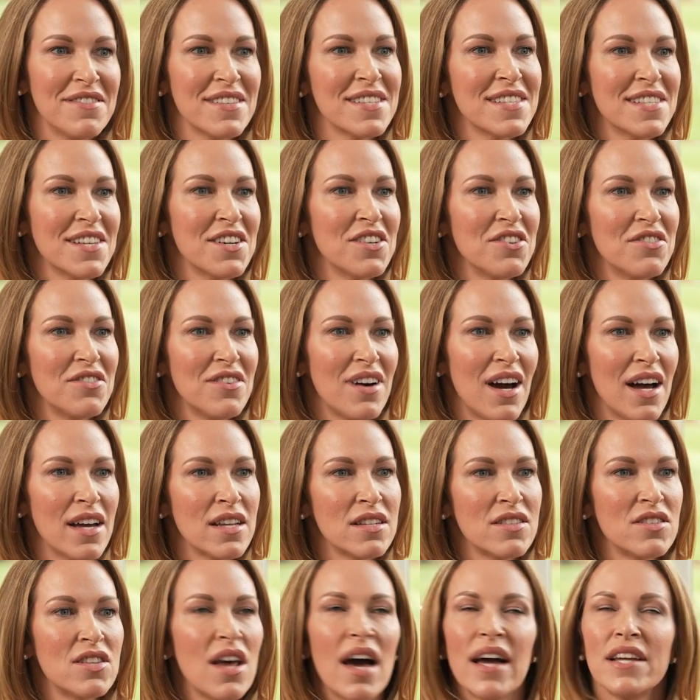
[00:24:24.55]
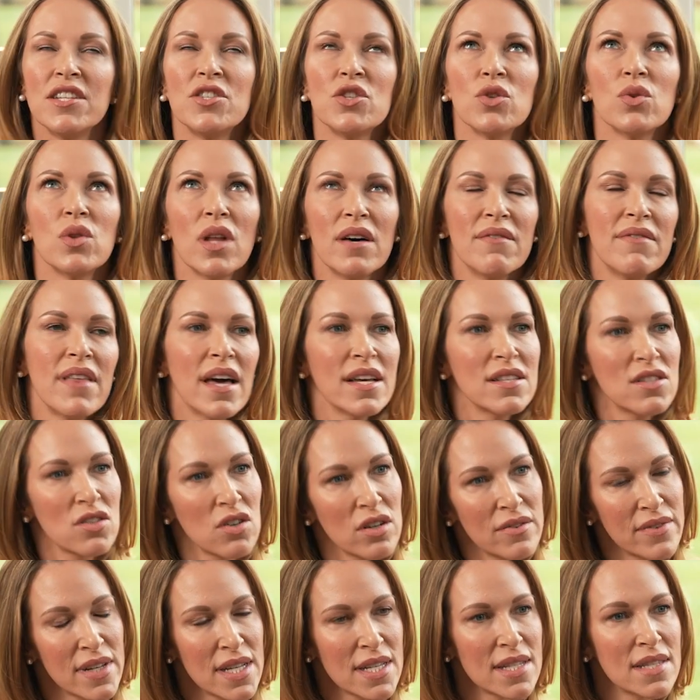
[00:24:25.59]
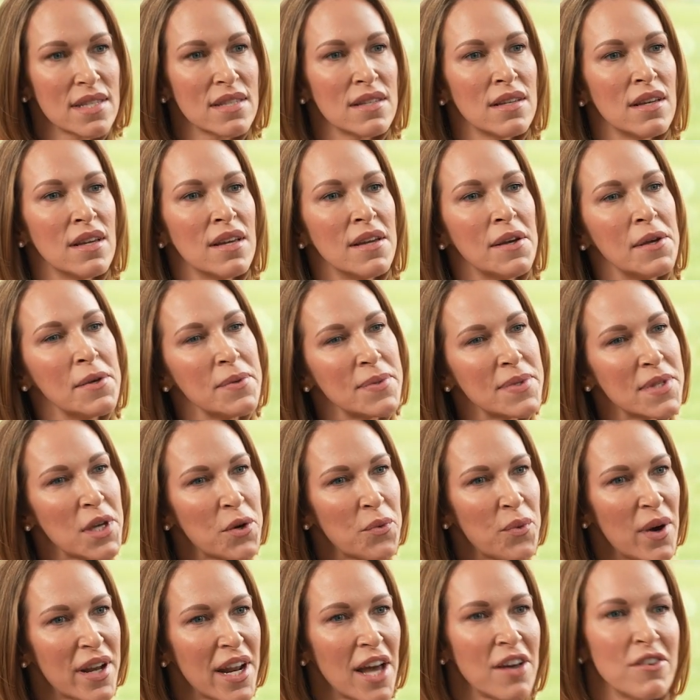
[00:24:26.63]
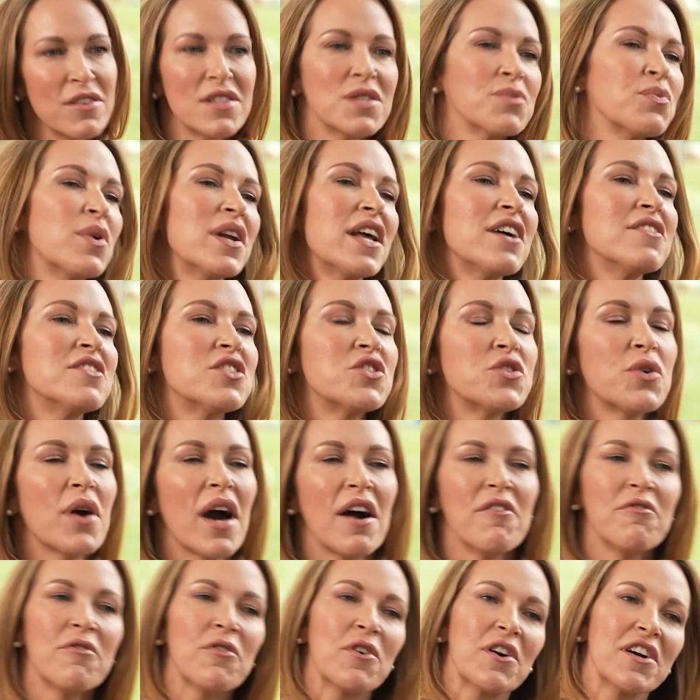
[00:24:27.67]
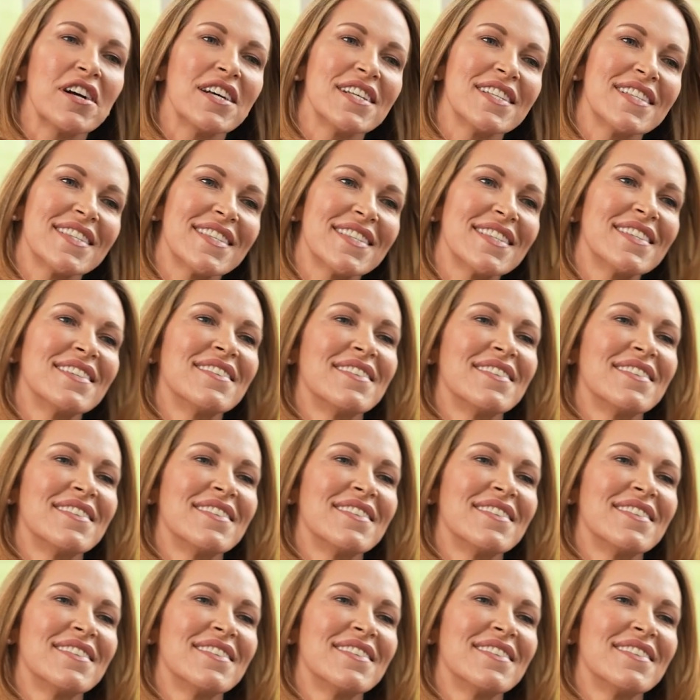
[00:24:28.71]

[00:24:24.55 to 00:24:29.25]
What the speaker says: So I do love that service. So what else? What else do you have for us?